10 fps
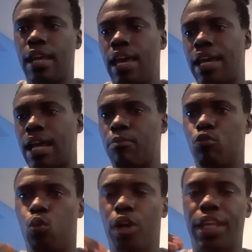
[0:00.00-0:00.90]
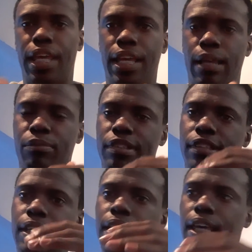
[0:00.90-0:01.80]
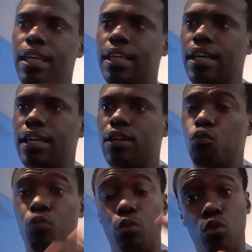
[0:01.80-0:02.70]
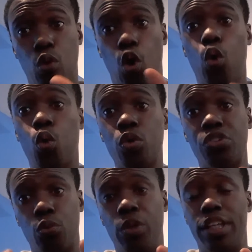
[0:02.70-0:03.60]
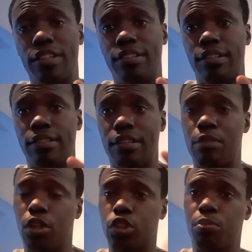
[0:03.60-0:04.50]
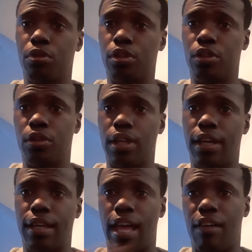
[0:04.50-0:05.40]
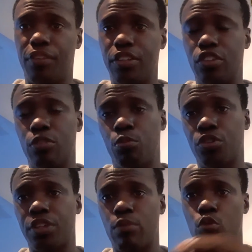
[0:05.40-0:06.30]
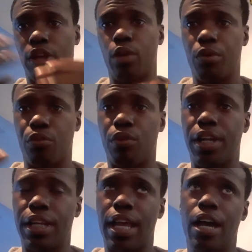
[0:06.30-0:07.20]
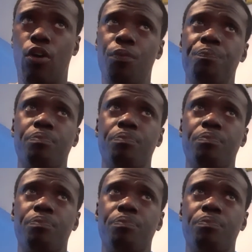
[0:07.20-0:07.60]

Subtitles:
and I'm working and I'm seeing holes and weaknesses in multiple athletes and sports that I'm working with right now.